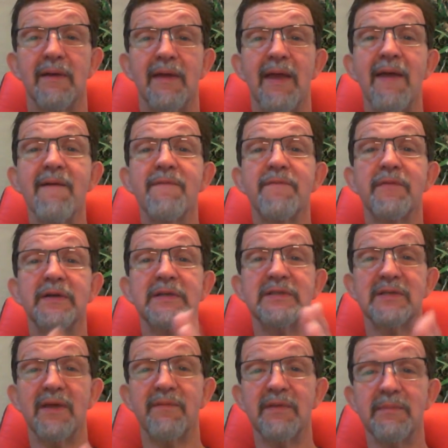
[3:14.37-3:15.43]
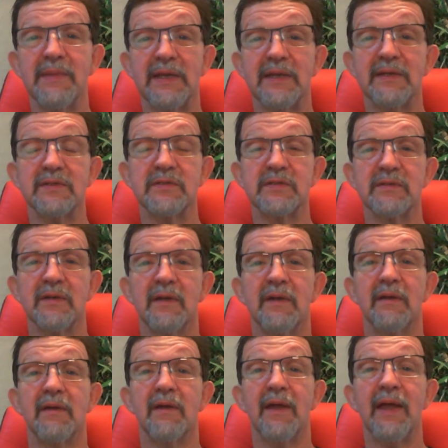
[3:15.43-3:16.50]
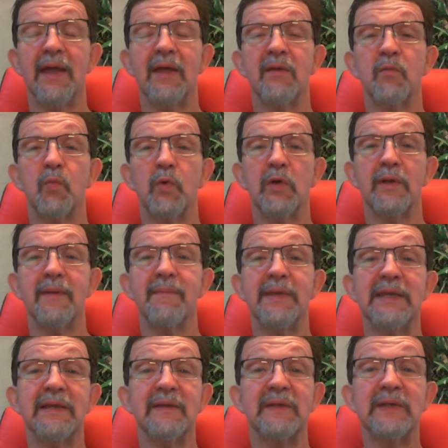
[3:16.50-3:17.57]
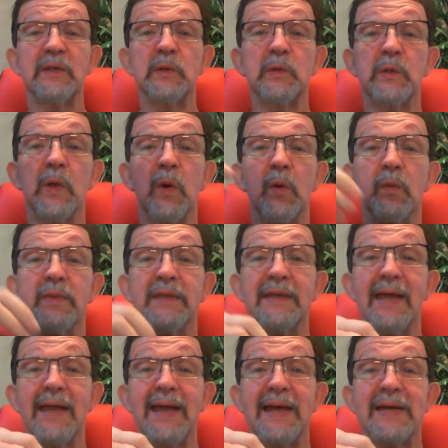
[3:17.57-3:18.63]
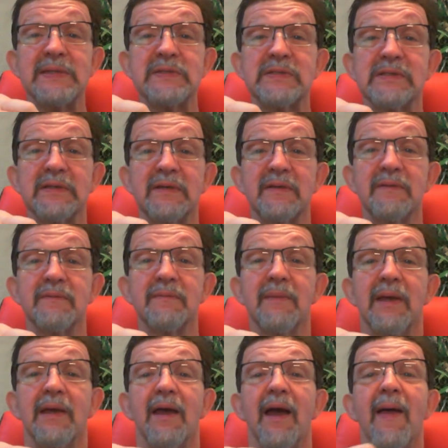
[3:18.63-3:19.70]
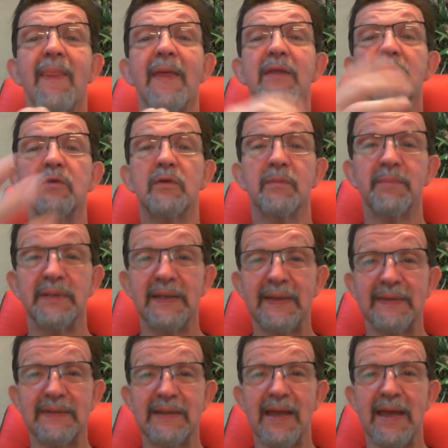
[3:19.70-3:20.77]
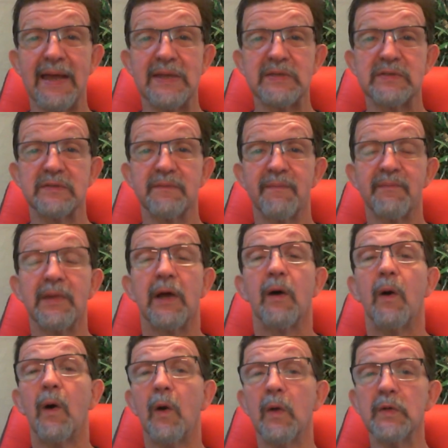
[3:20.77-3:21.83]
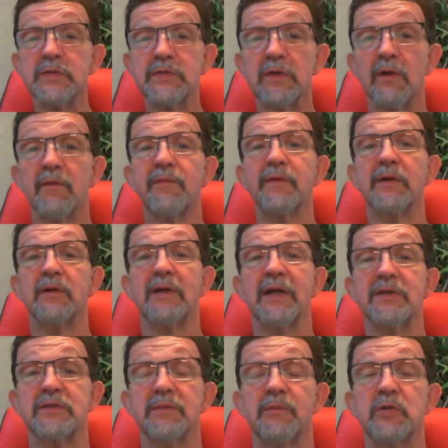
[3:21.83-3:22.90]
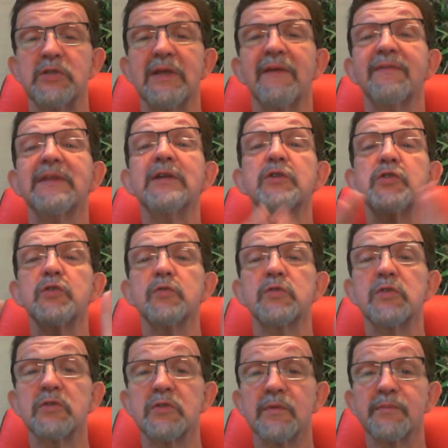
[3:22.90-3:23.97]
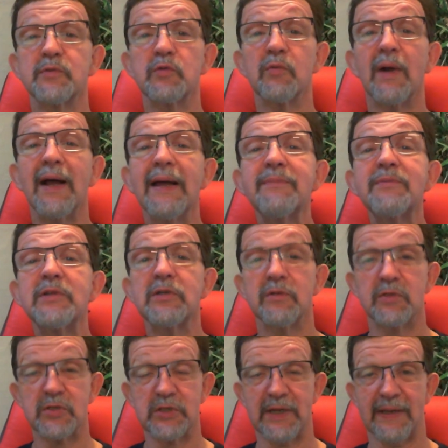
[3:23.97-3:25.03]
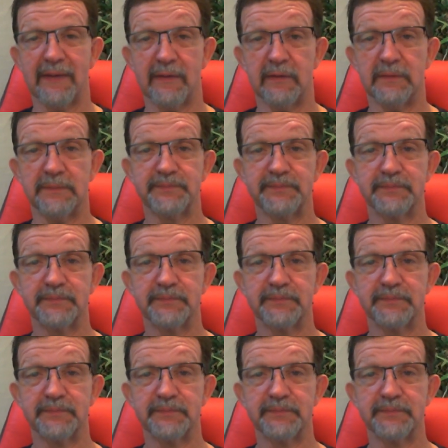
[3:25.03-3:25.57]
every 7 minutes and will immediately load the ads in, and then you can play the ads. Also, for your customers, if they choose to subscribe to your channel,